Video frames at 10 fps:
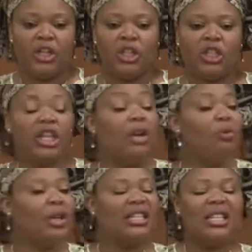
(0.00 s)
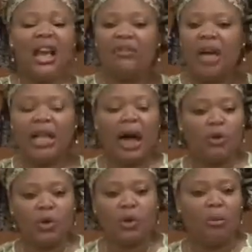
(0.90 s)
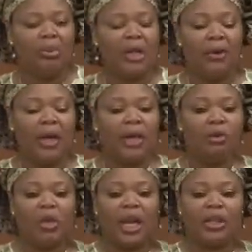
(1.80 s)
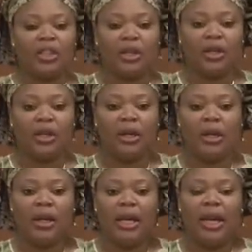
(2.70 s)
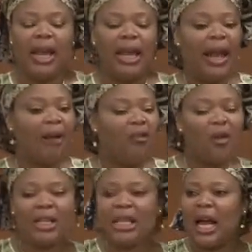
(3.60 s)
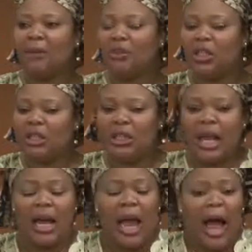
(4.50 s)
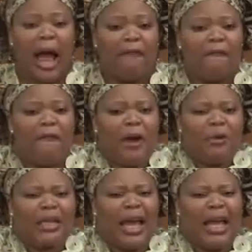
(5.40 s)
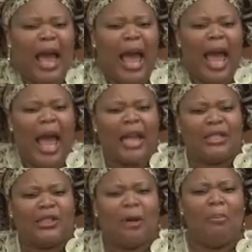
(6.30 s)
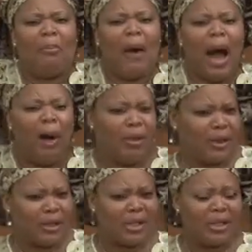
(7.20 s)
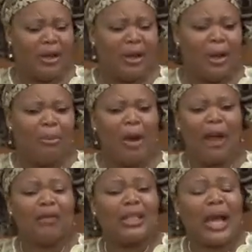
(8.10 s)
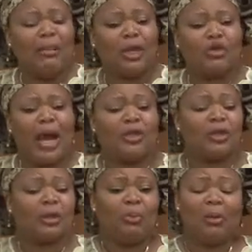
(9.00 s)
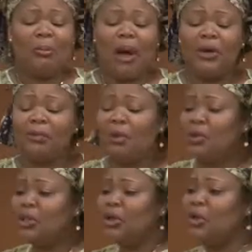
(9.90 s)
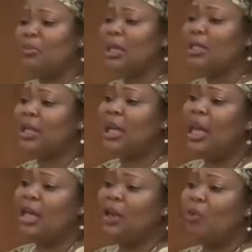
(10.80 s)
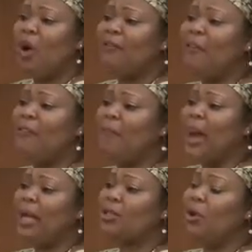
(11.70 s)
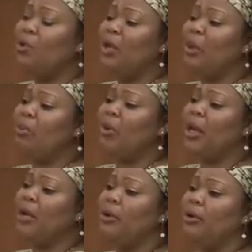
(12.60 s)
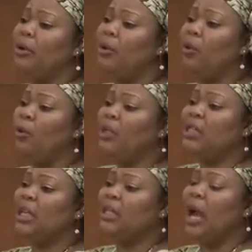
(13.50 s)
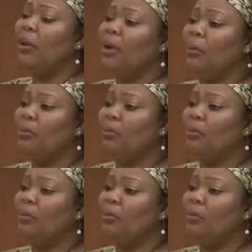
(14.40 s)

She was never allowed to complete her education. And every time she said, I felt like I had some powers. But every time I tried to speak, my husband would turn to me and say, The wife of a pastor only pray. Go sit down and